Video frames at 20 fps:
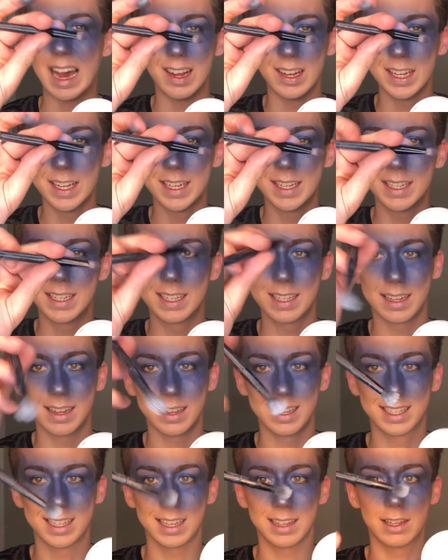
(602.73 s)
palettes.
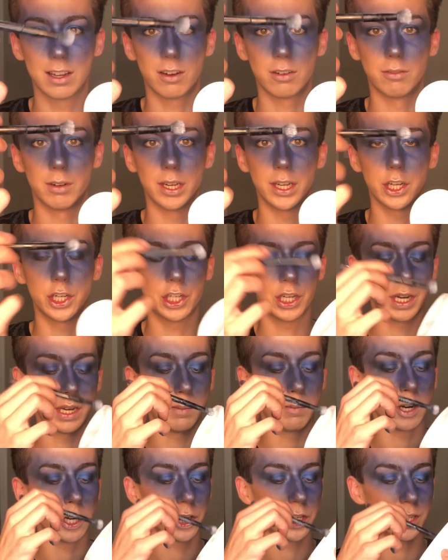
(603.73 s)
It's like they're really
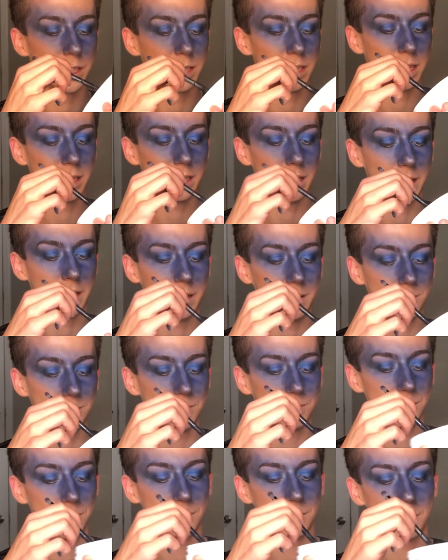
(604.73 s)
shitty brushes that they
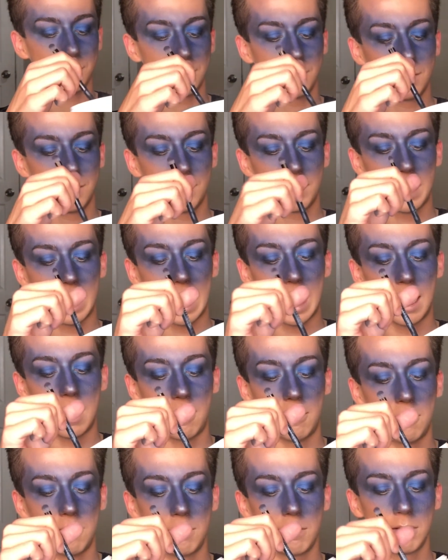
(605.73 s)

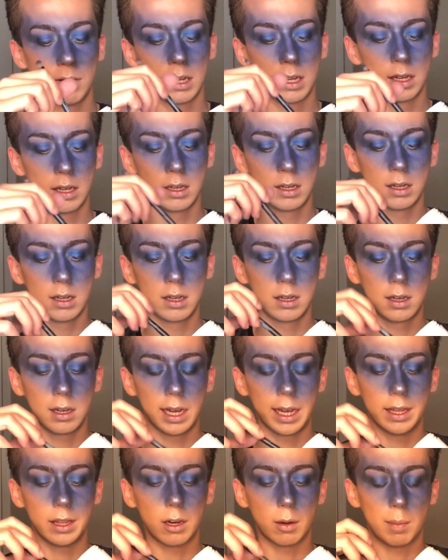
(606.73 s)
have
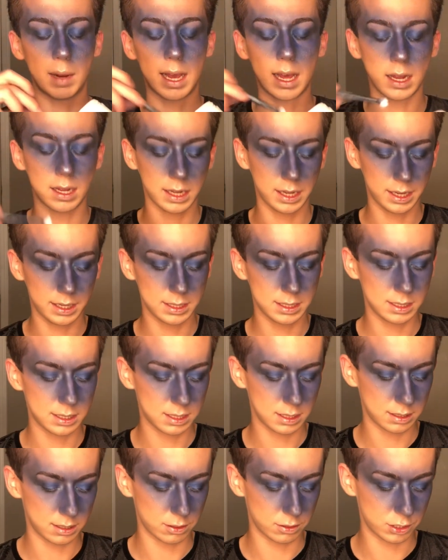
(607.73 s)
in their
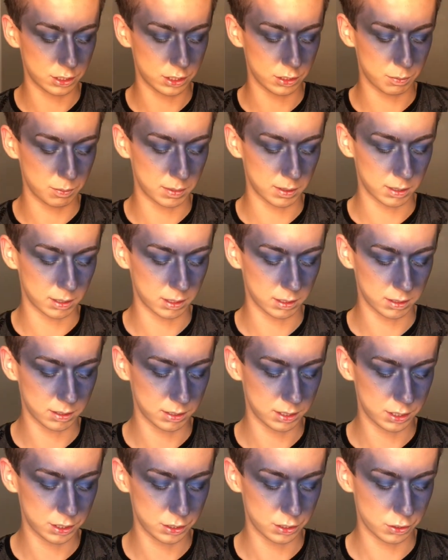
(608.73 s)
palettes. They're super,
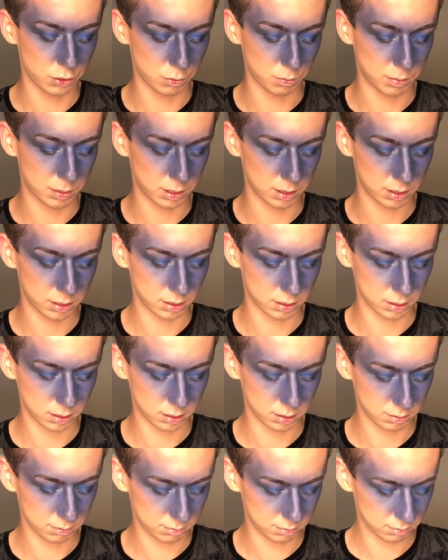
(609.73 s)
super
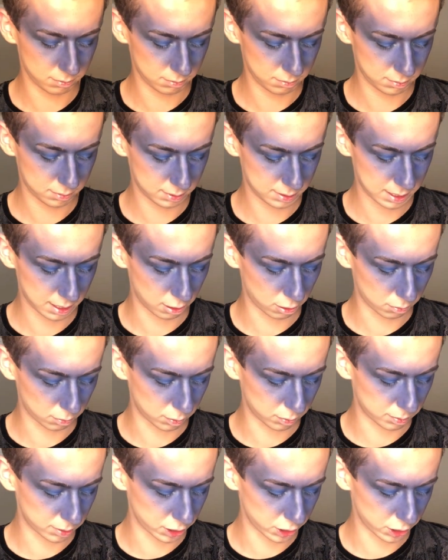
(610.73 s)
terrible